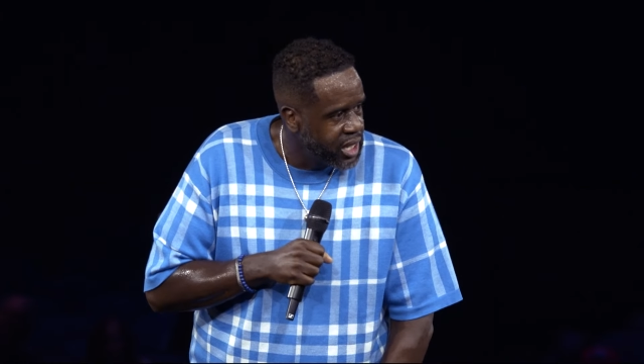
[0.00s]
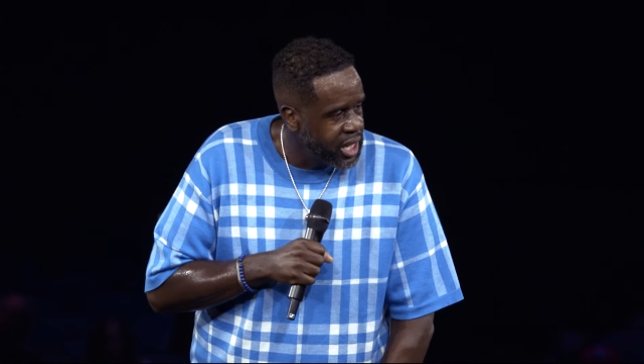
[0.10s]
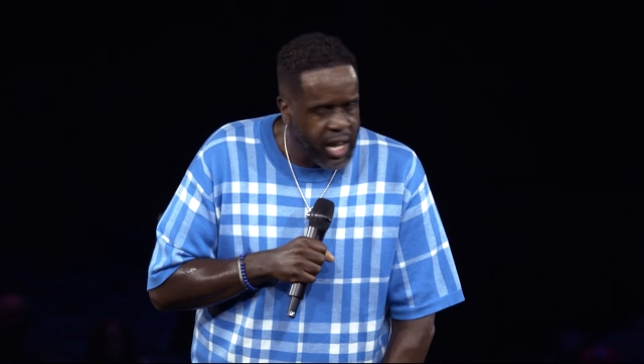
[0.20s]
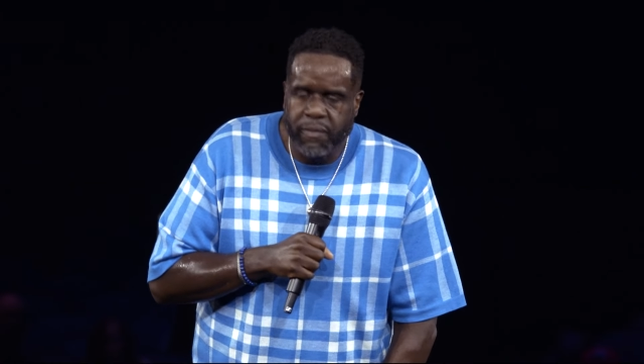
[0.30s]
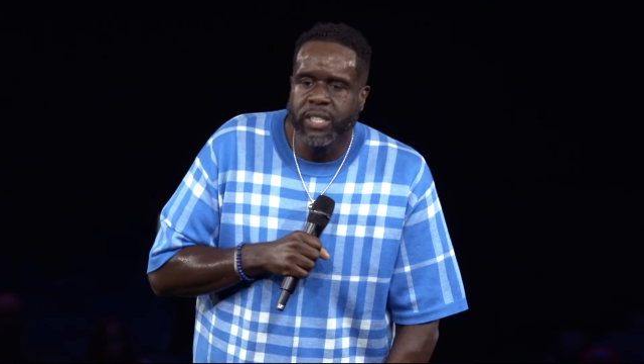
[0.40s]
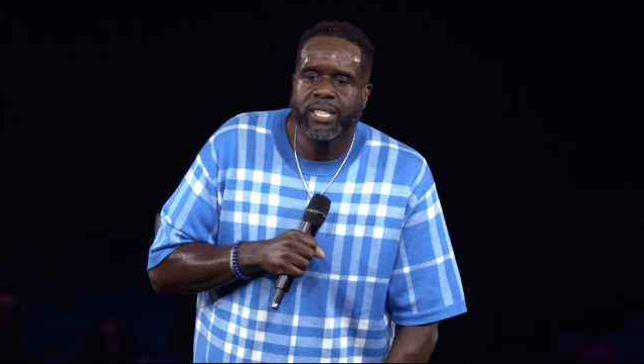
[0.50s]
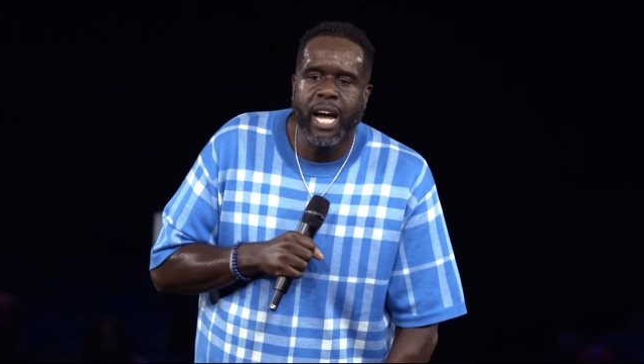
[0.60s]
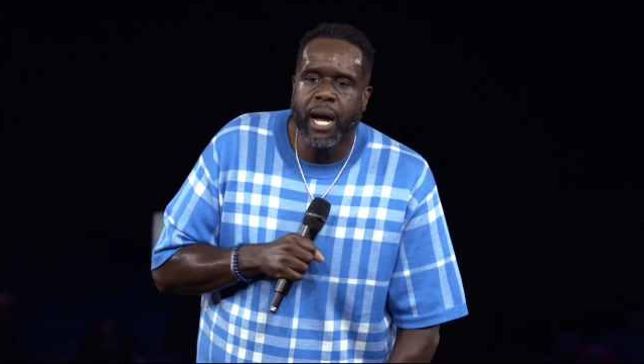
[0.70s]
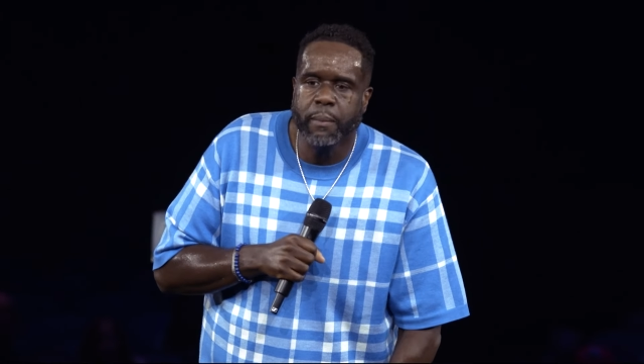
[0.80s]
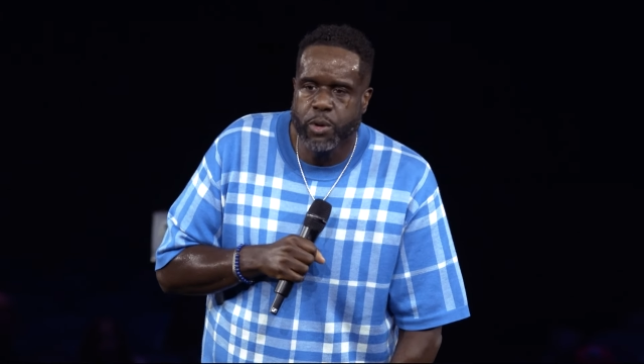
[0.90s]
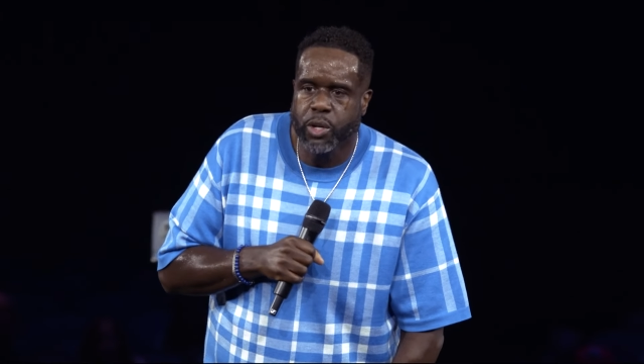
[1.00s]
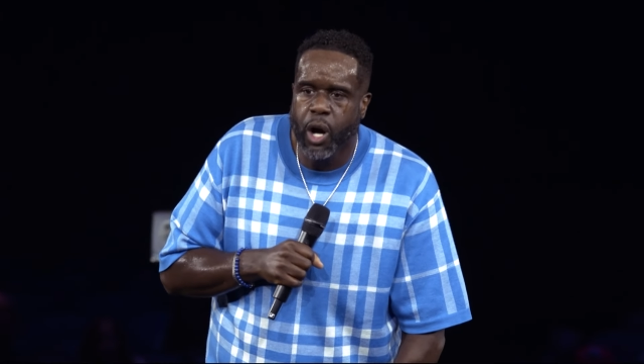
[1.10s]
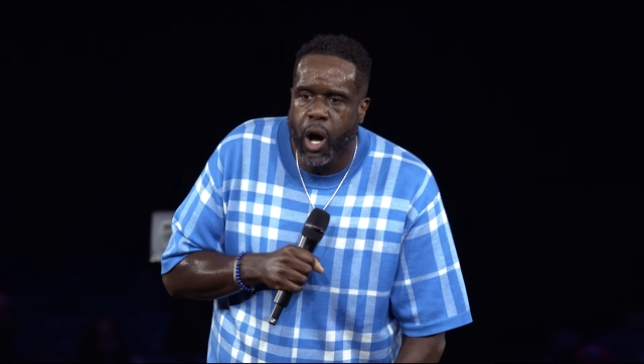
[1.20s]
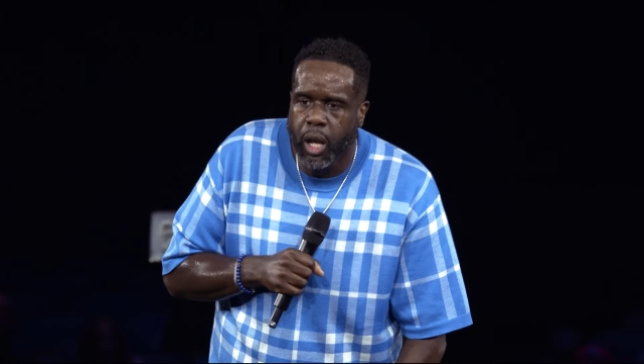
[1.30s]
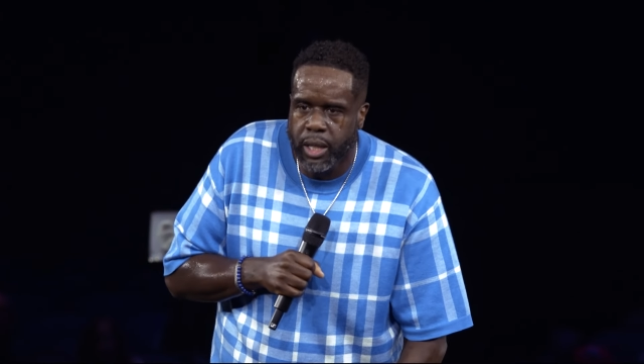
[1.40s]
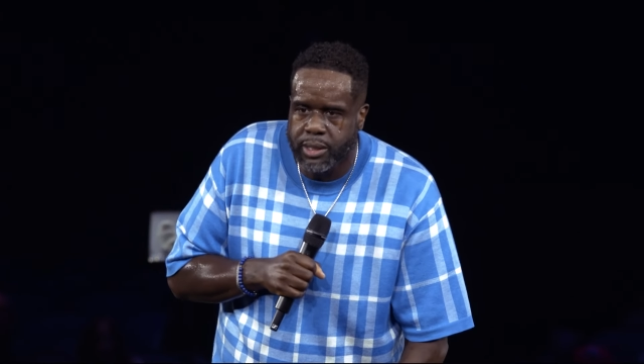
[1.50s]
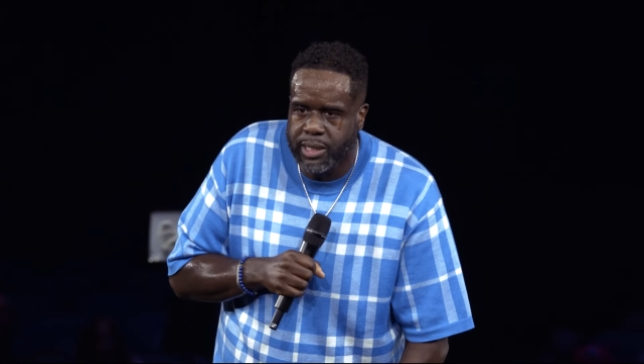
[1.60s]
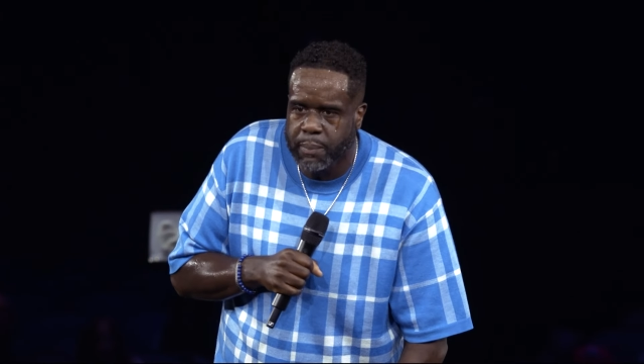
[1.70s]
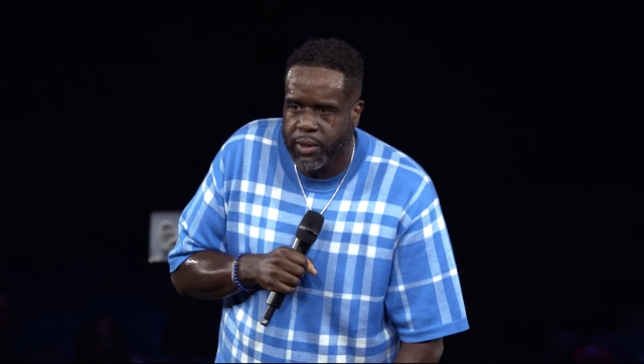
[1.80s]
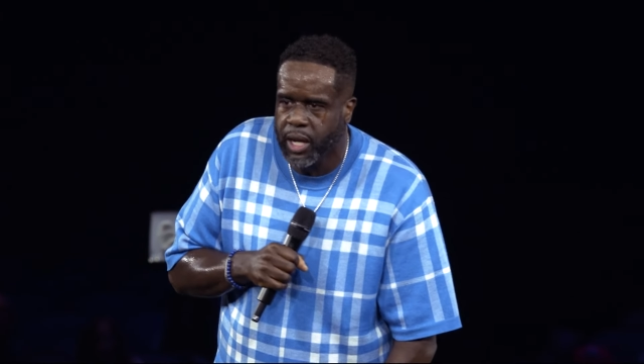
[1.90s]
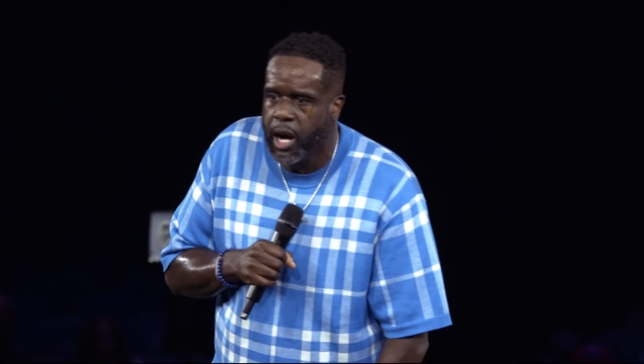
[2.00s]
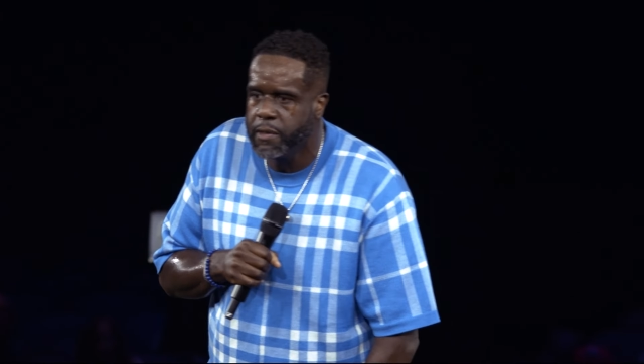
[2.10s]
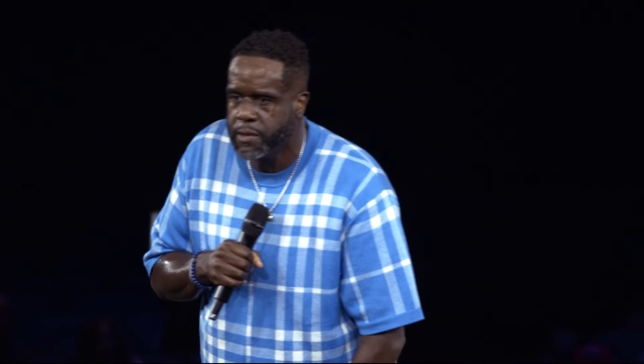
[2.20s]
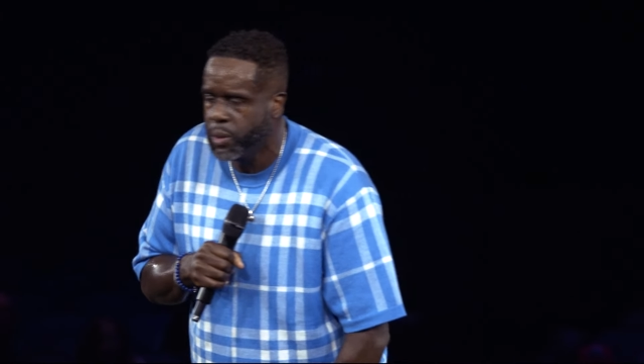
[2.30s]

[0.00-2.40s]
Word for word: And every time you call it something other